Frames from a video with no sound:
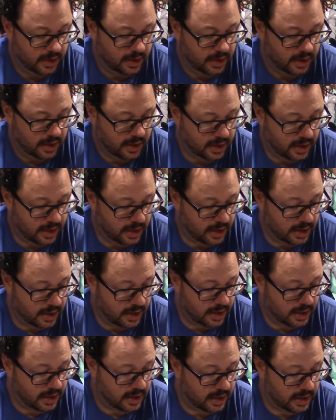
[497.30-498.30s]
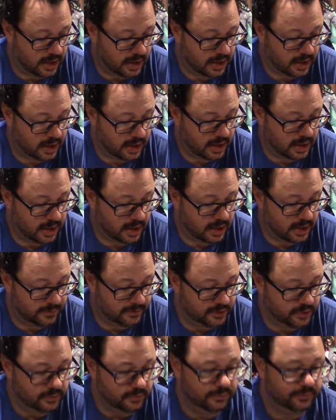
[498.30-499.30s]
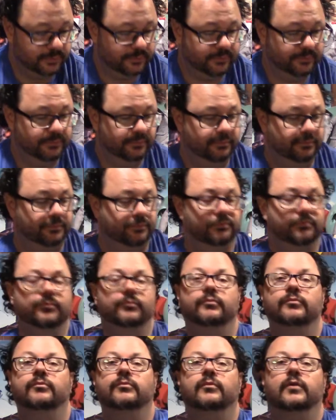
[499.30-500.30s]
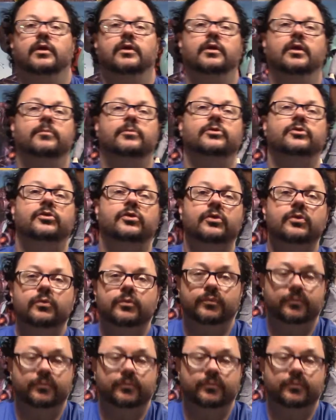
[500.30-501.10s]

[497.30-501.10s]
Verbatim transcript: Uh, number two. Number two.